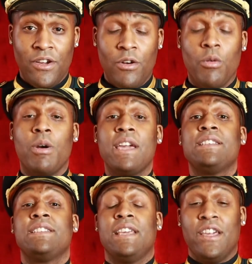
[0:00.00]

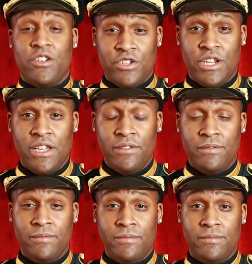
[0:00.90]
waste energy,
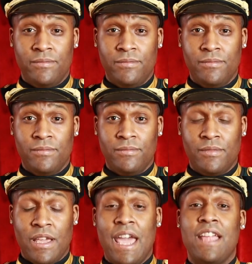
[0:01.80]

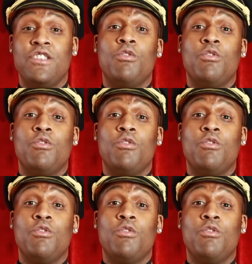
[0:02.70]
and